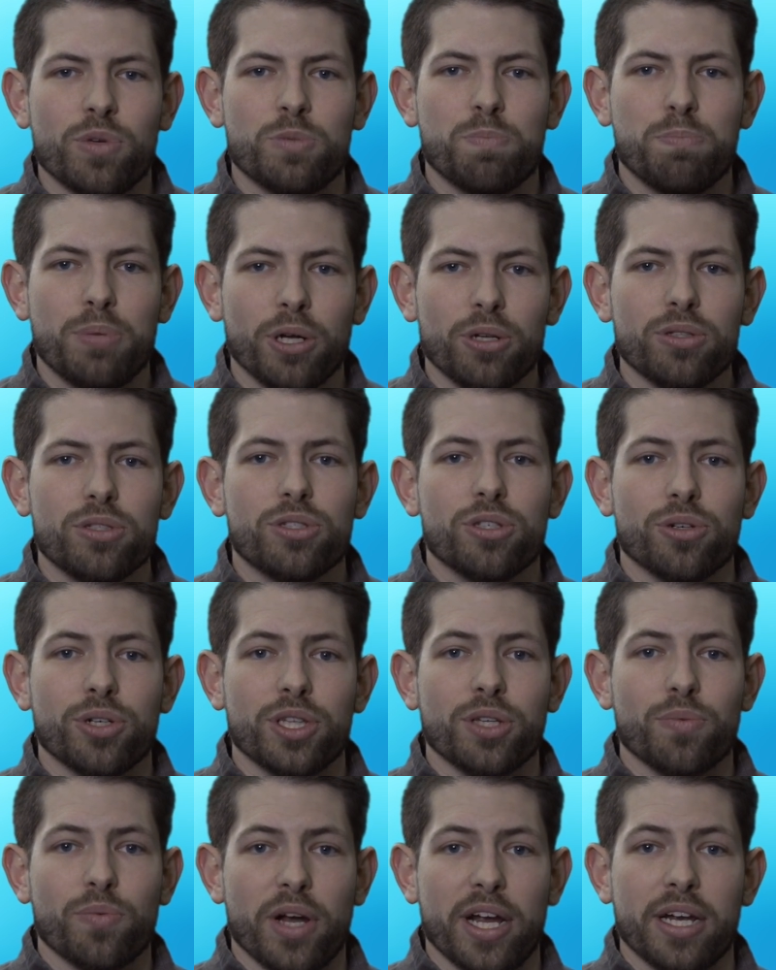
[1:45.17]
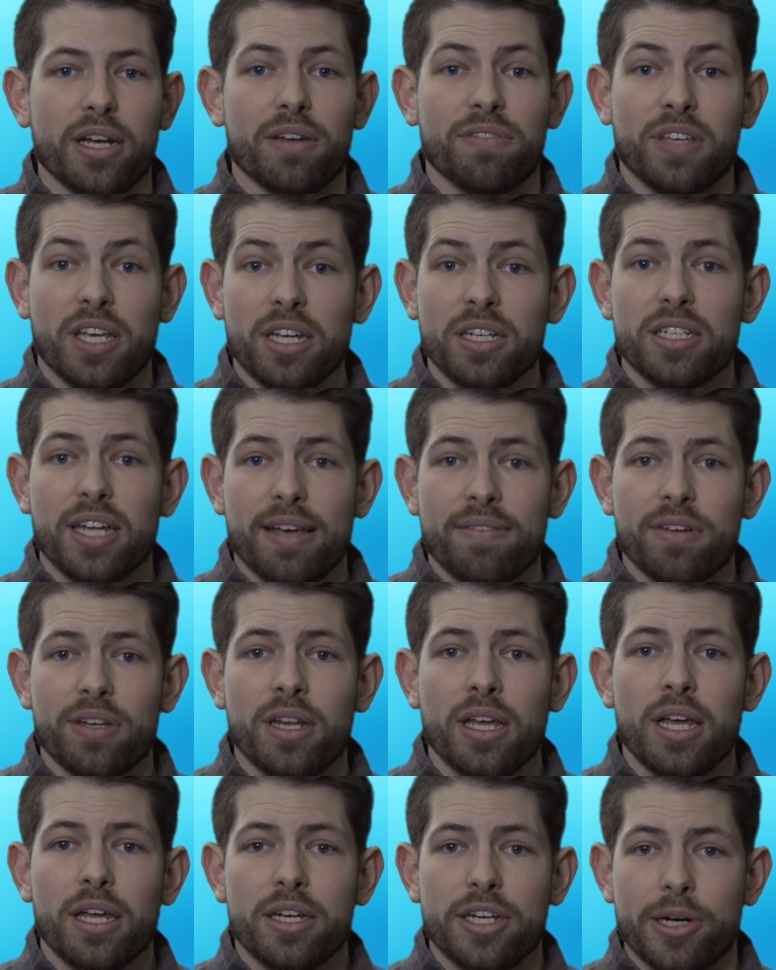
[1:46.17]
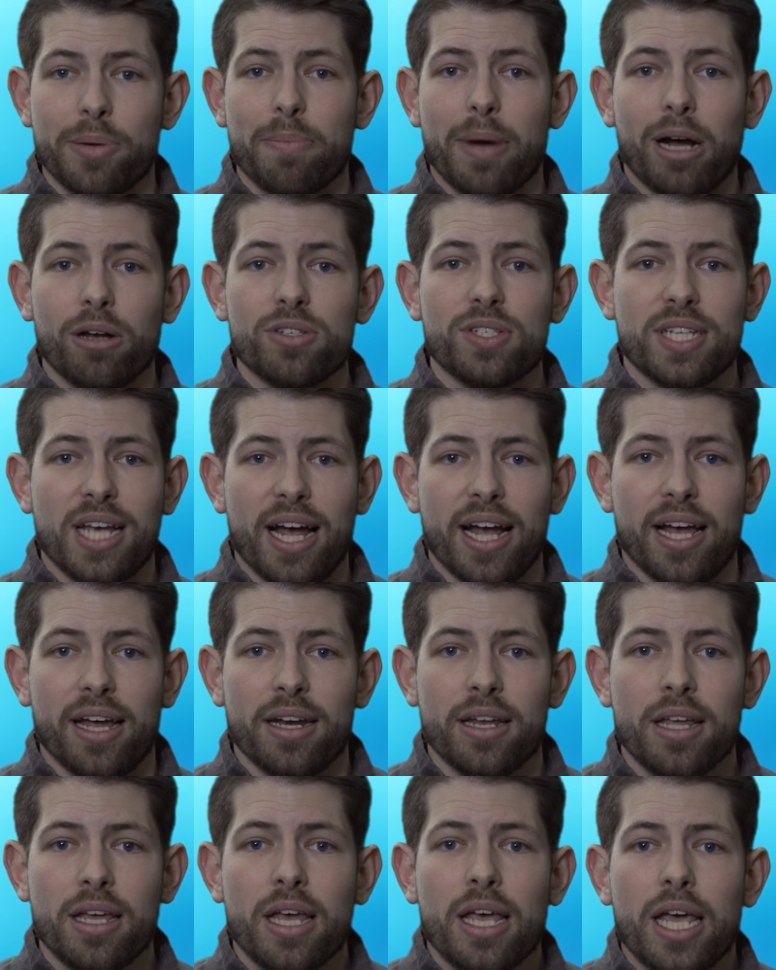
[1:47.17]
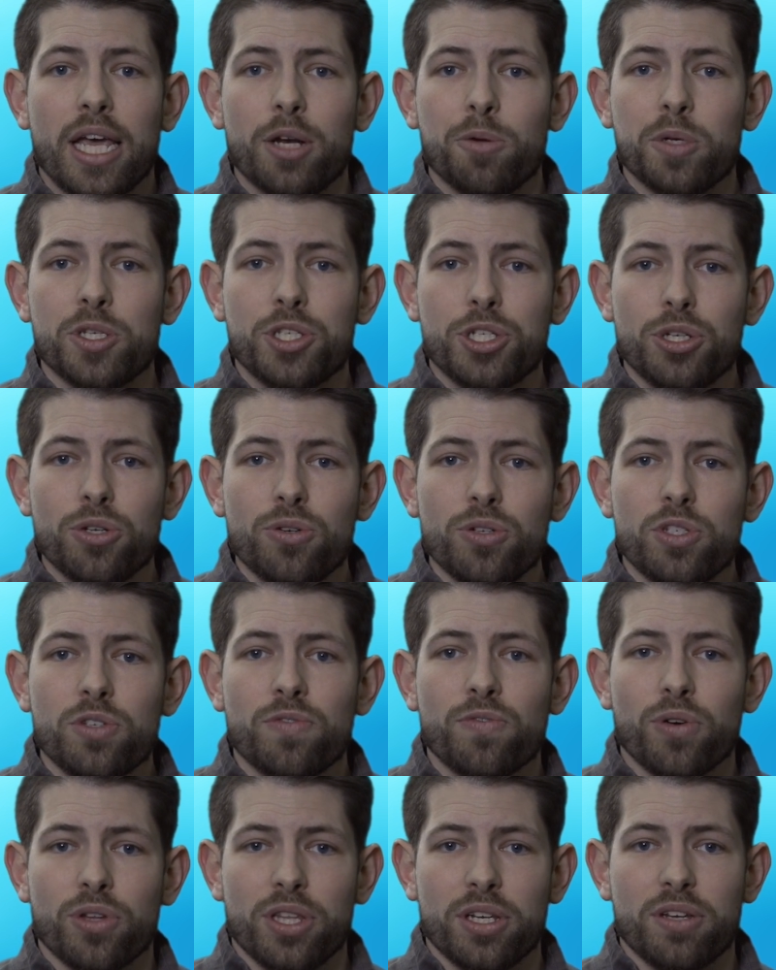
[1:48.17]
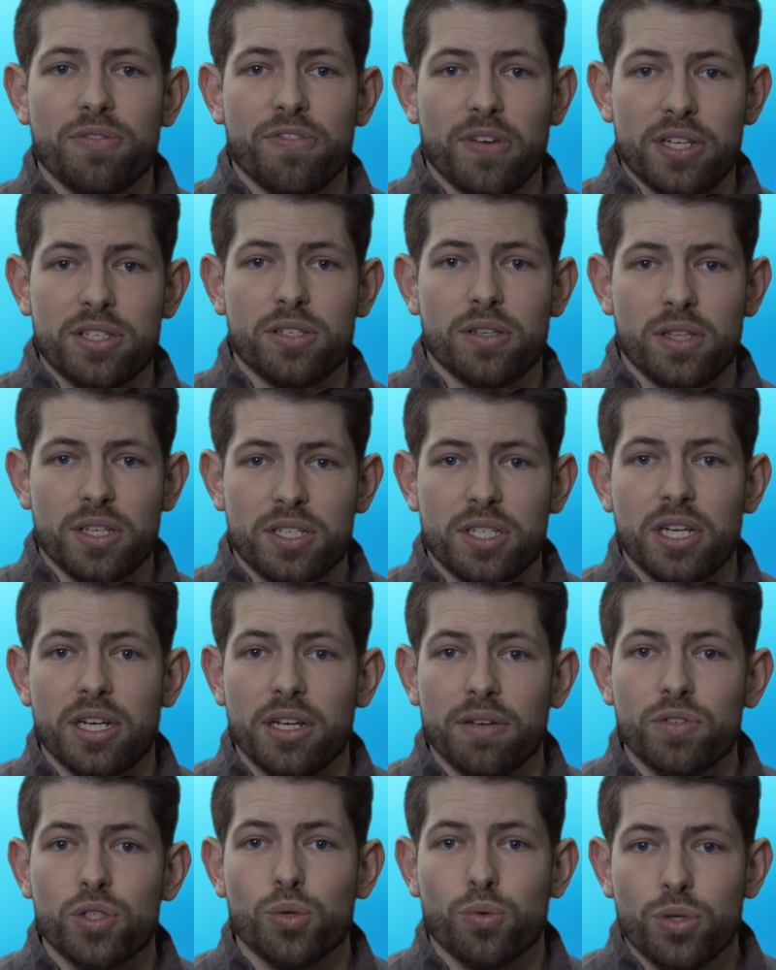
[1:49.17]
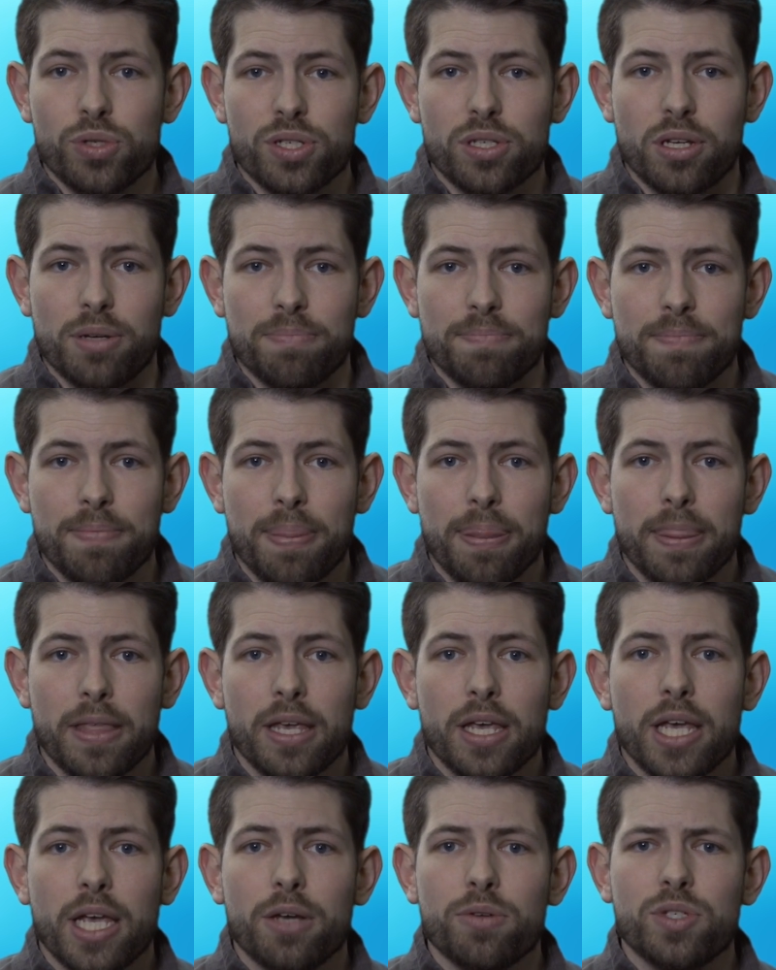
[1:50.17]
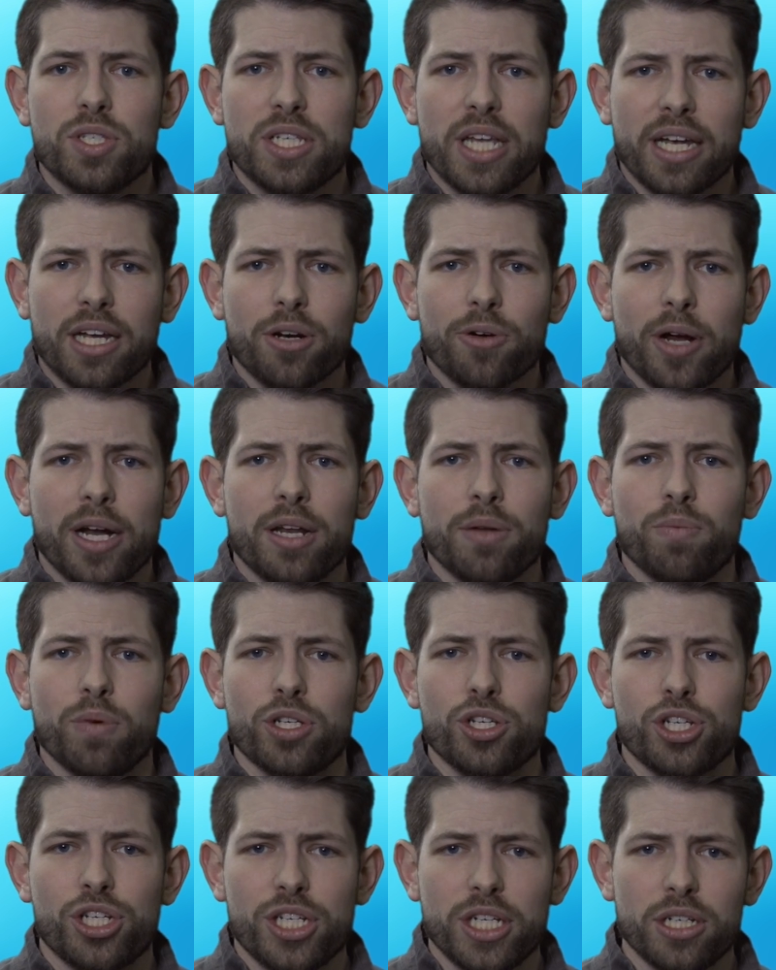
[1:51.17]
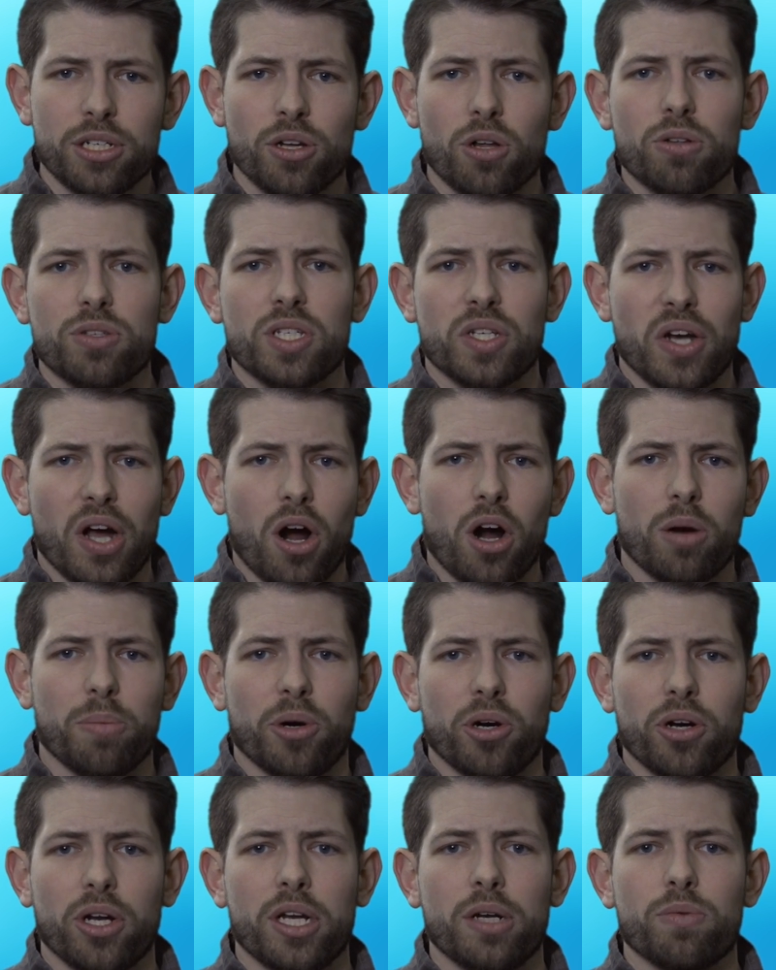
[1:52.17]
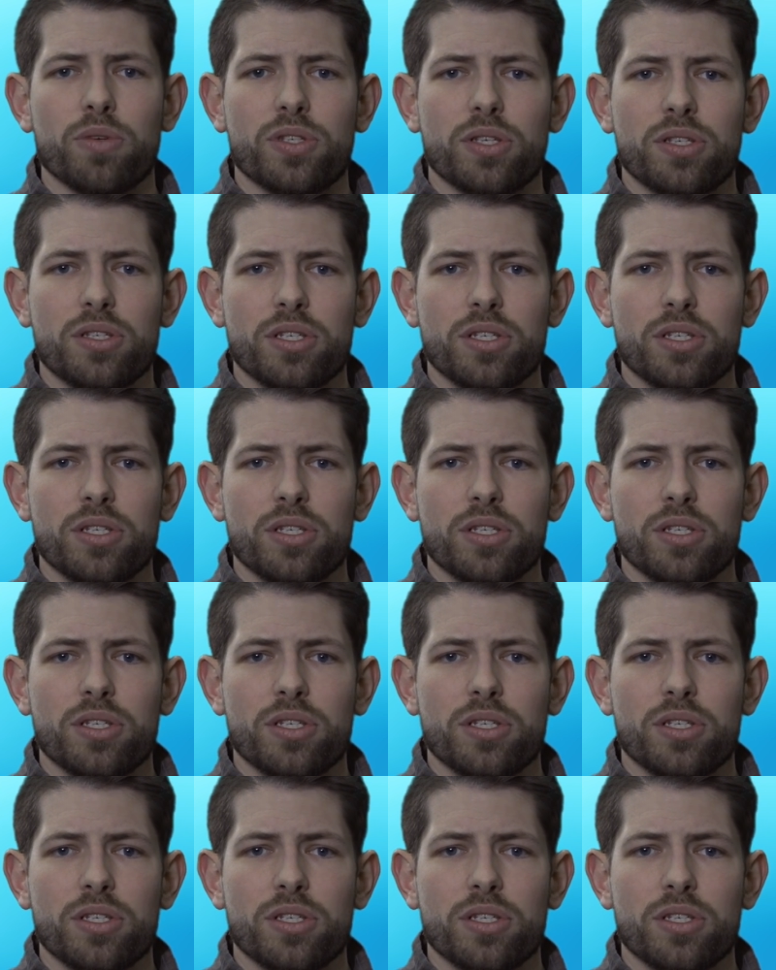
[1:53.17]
was built during the reign of King David near Mount Zion, and it was used for the defense of the city of Jerusalem. It was decorated with shields and armor, and it was a